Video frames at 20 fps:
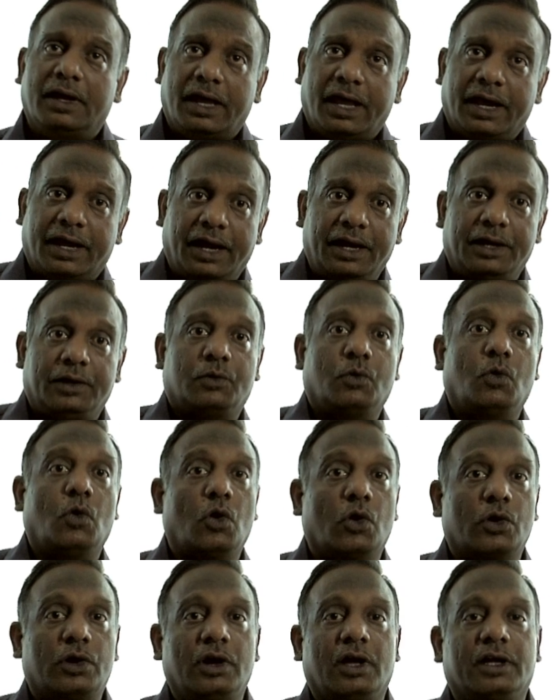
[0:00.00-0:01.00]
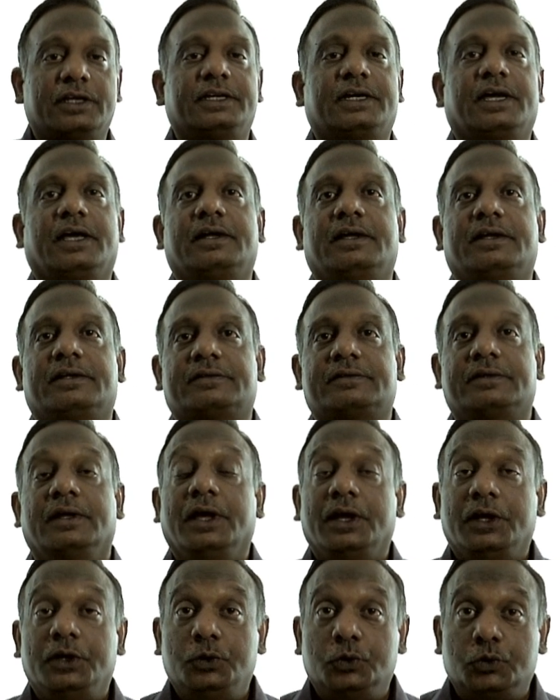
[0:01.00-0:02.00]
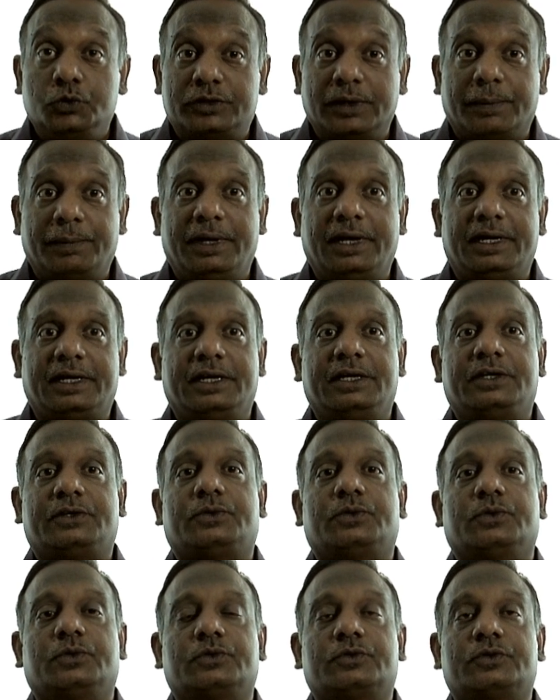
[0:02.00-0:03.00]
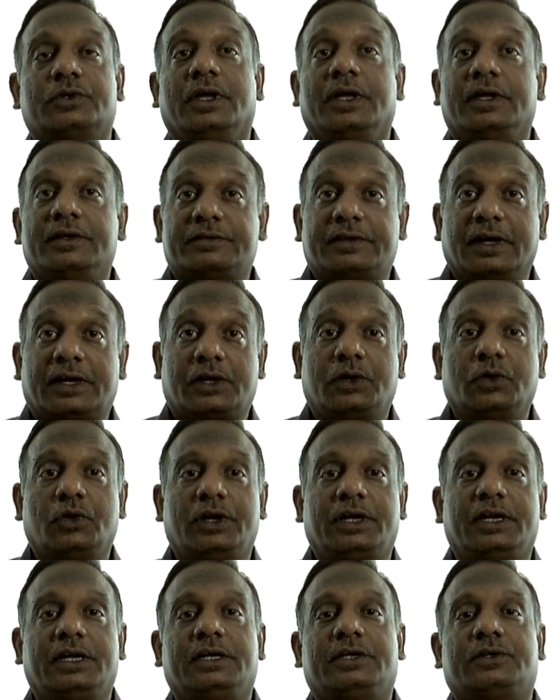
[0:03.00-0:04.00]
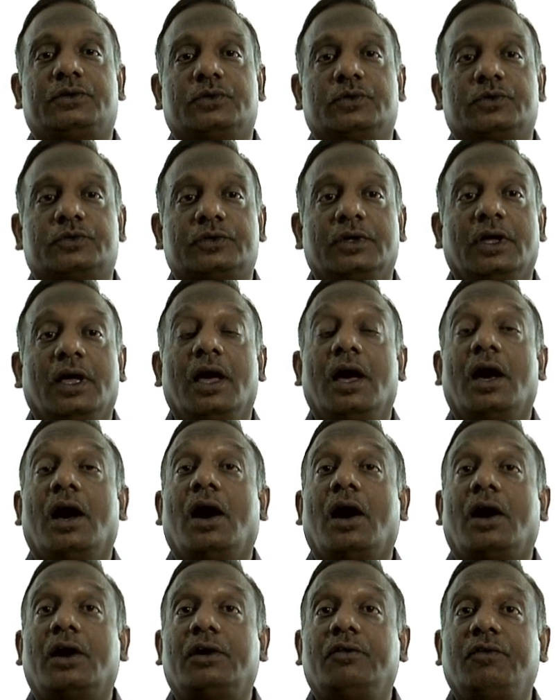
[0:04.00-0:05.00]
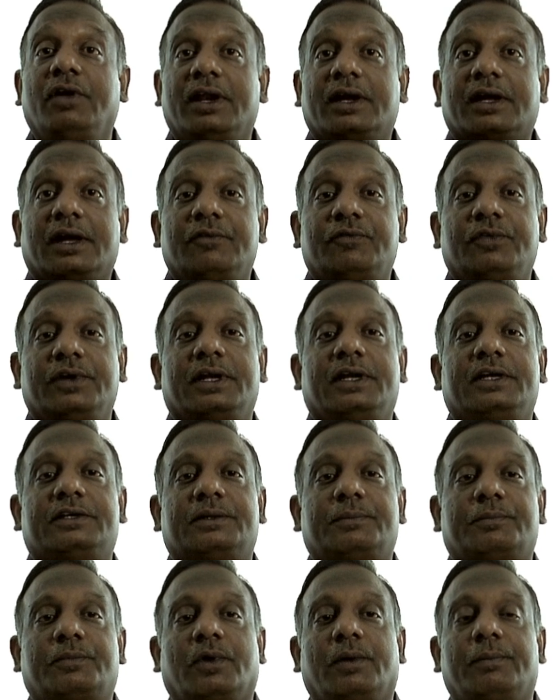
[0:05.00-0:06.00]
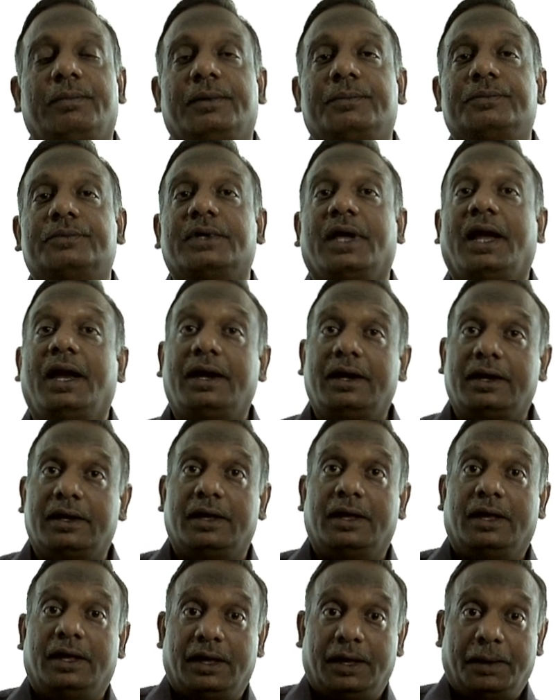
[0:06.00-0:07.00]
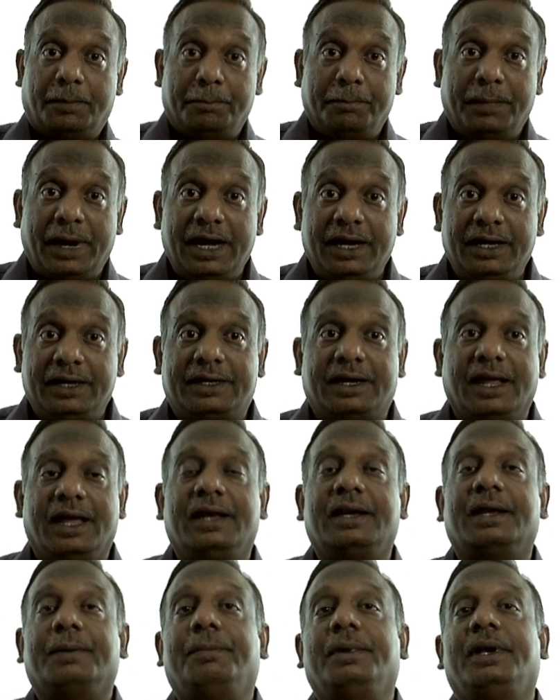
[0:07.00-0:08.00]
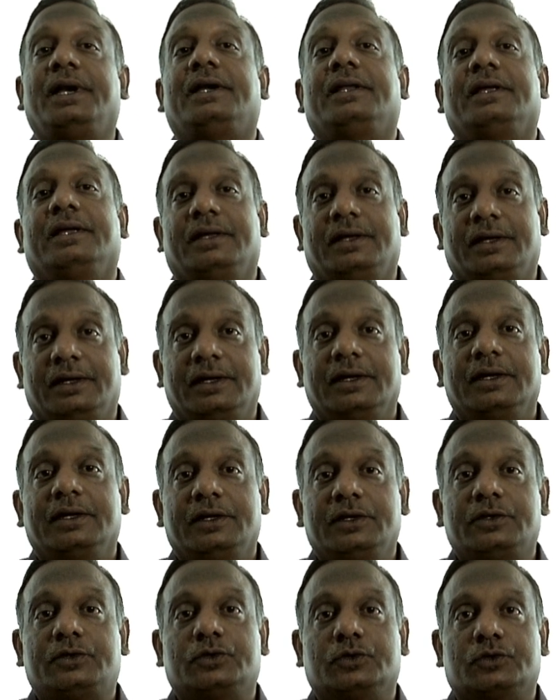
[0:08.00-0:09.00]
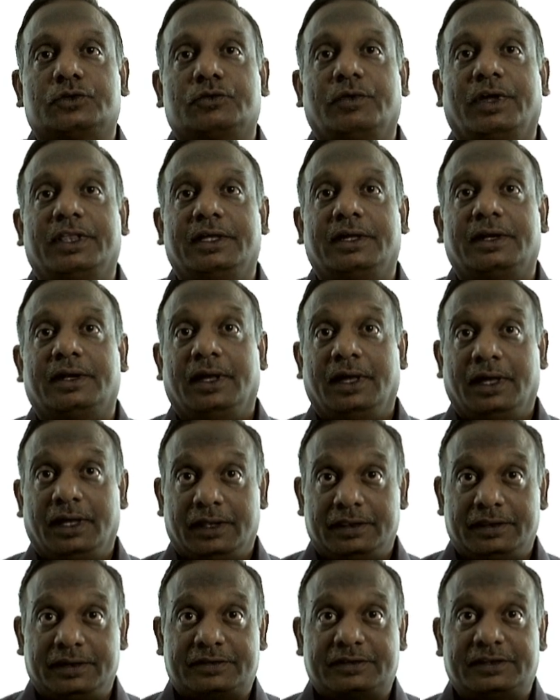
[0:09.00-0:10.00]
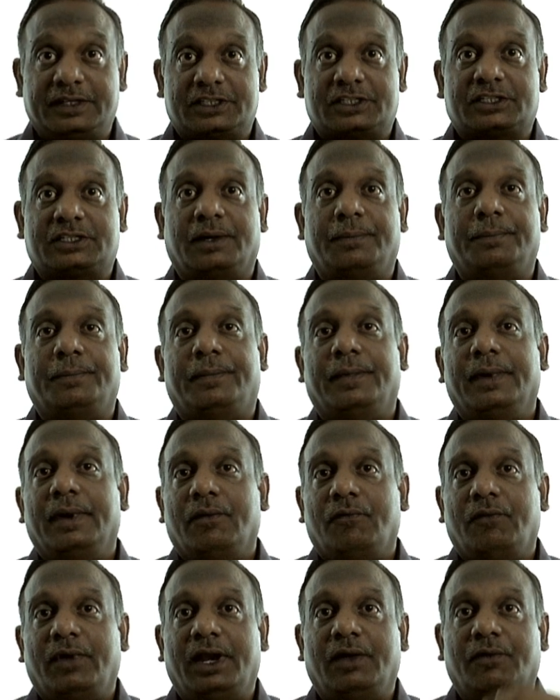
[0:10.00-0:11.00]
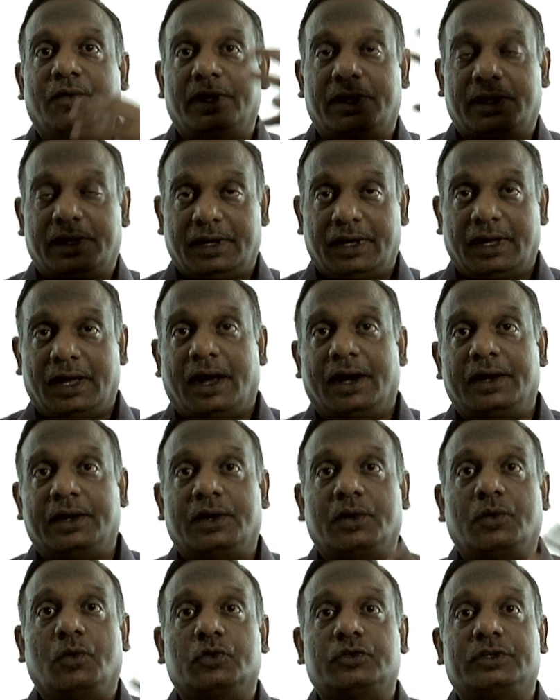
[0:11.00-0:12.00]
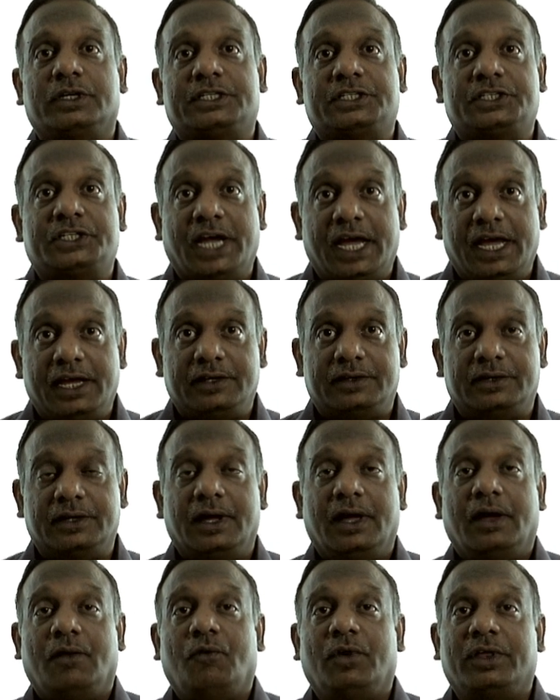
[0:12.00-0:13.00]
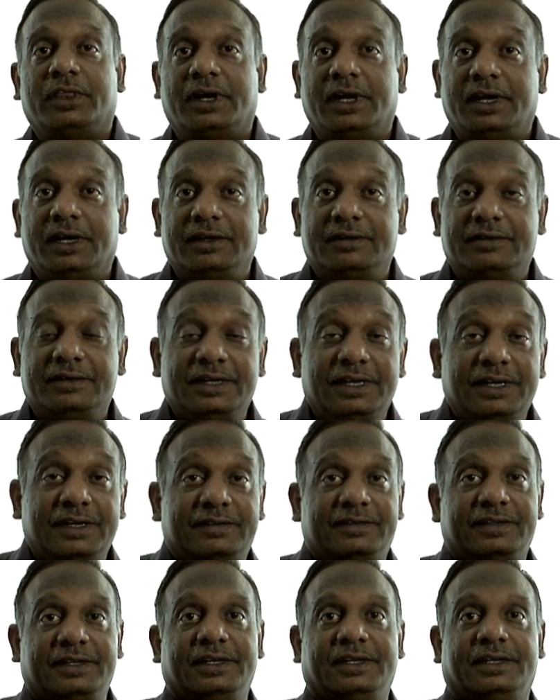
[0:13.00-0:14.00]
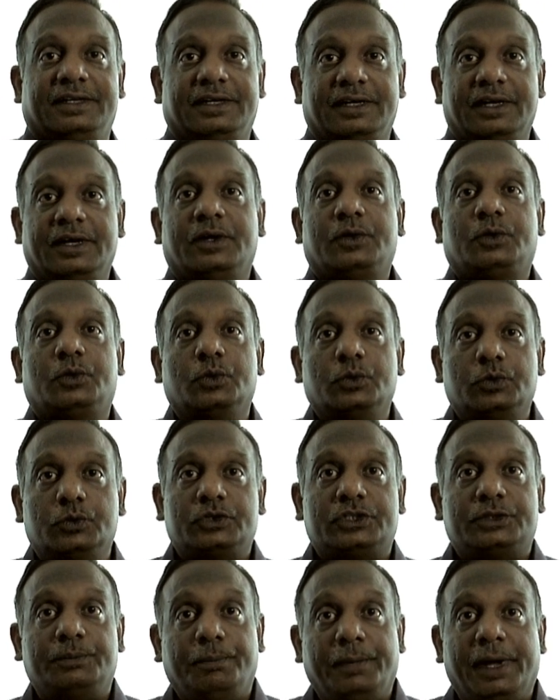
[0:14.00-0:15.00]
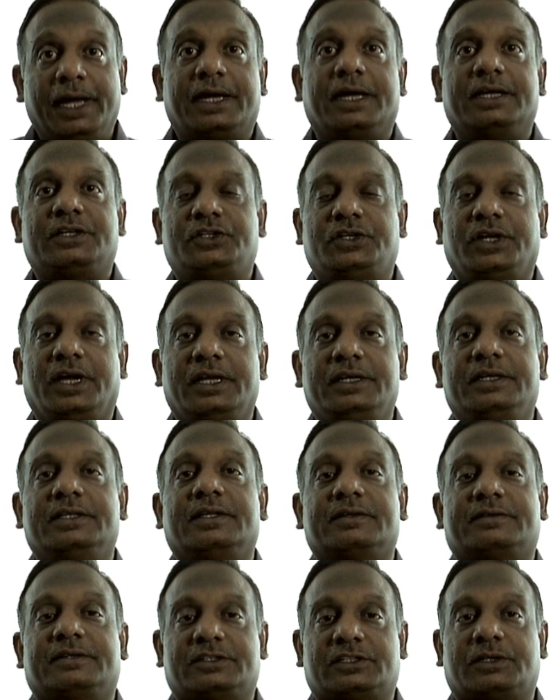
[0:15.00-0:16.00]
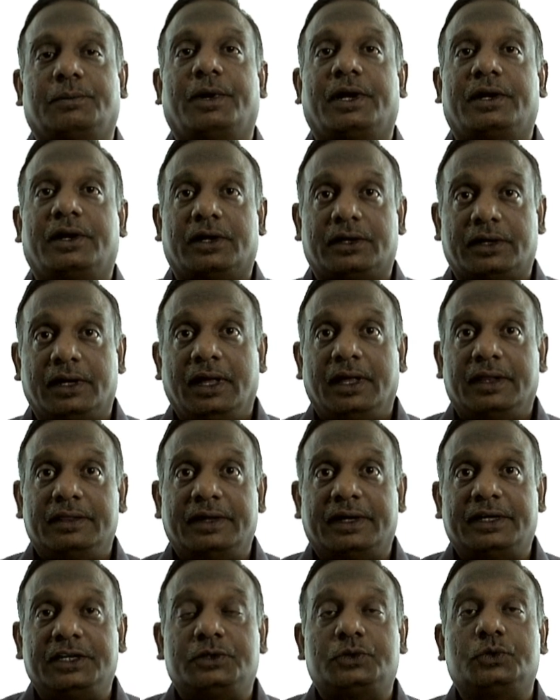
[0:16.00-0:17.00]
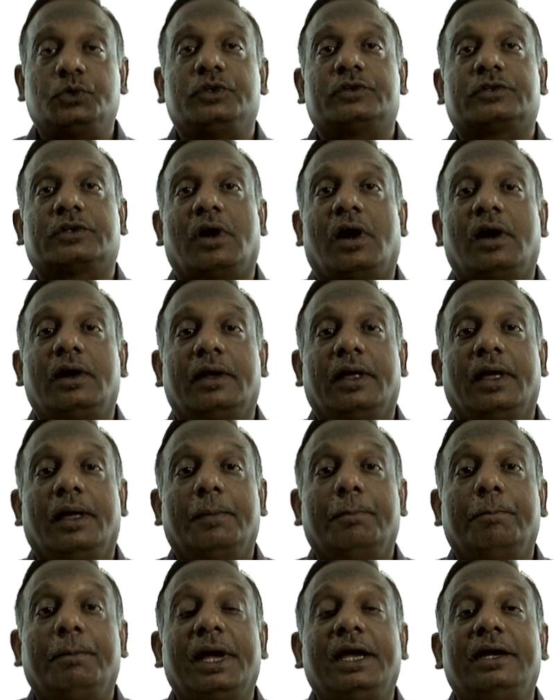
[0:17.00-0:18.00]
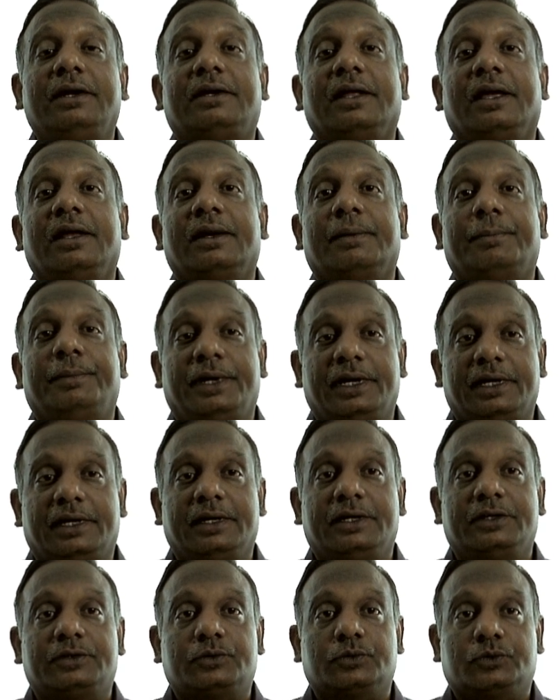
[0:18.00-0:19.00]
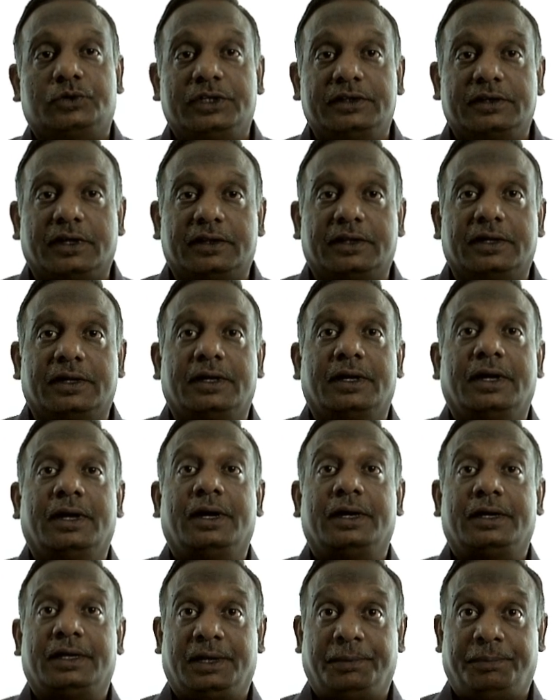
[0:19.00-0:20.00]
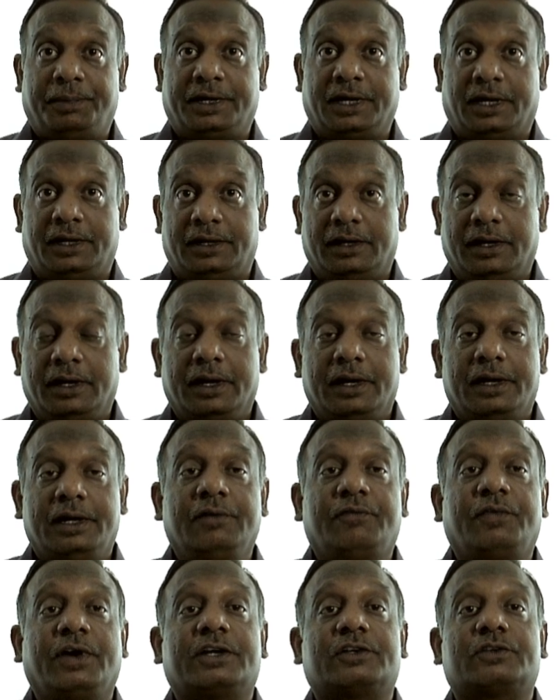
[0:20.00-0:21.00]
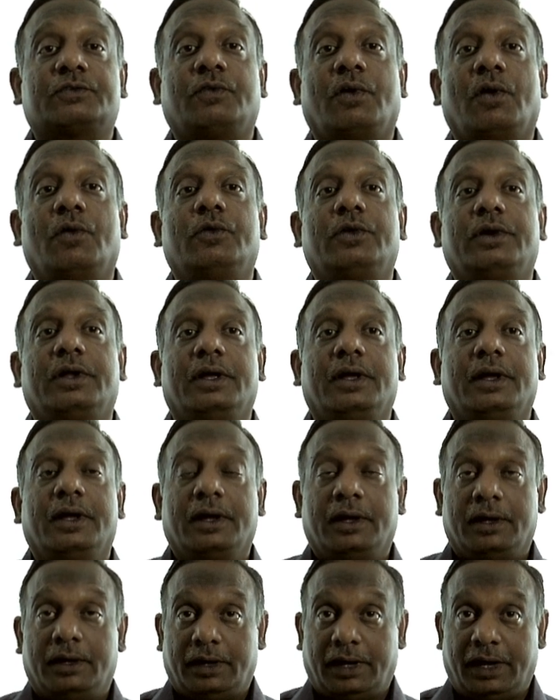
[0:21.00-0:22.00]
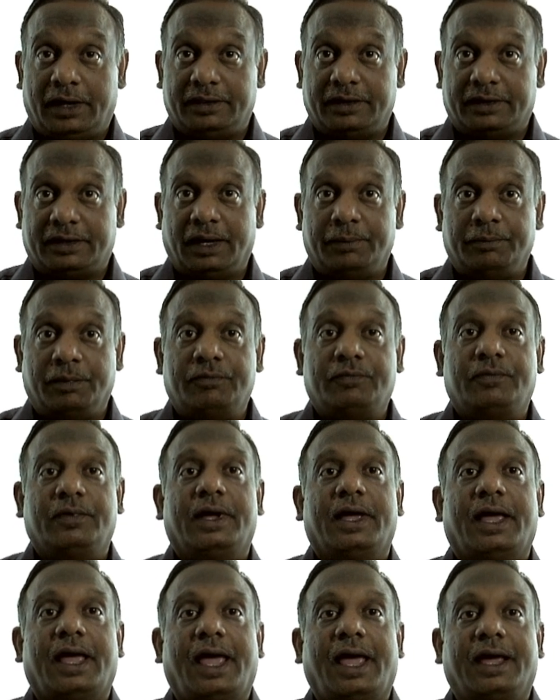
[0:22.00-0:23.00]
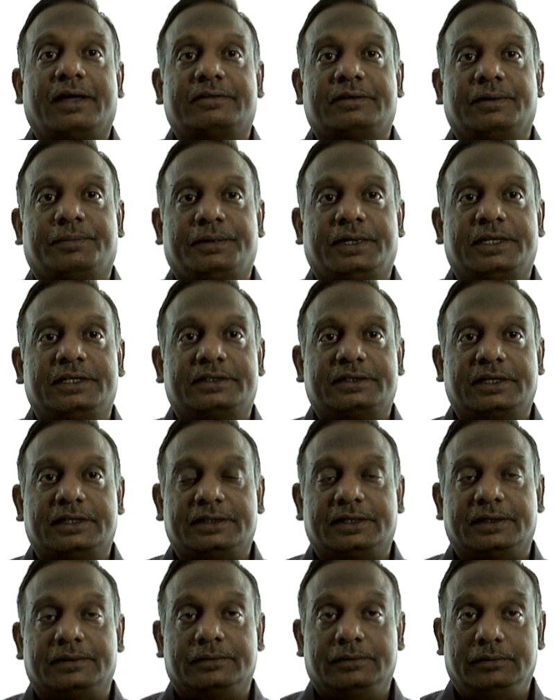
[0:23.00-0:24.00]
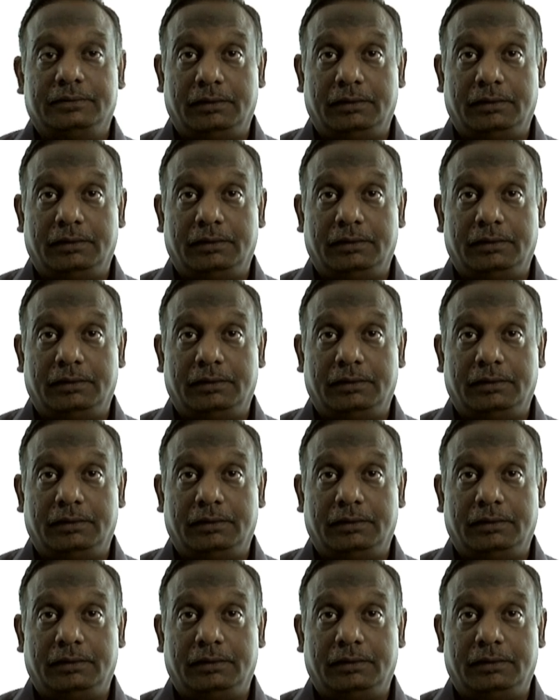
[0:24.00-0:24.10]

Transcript: again code logic errors, usability issues, security issues, hardware configuration problems, and maintainability issues. Whether the system, whenever undergoes a change, whether it is easy to make a change in the system or not. That issue is called maintainability issue. These are the typical defects found at the time of acceptance testing.